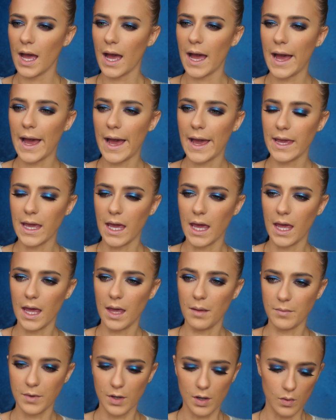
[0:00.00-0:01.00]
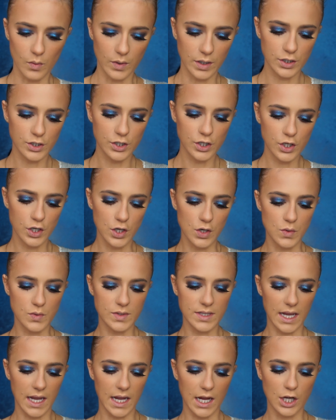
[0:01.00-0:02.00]
I am going to
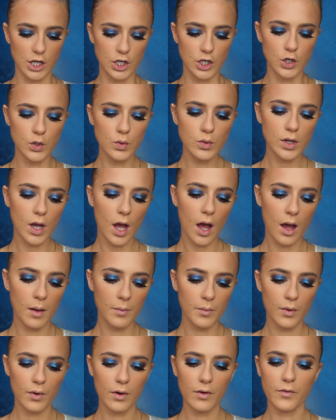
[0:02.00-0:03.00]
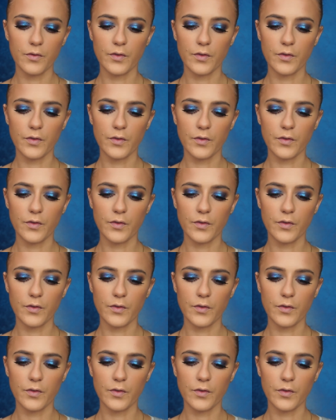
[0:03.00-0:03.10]
use a nude combo.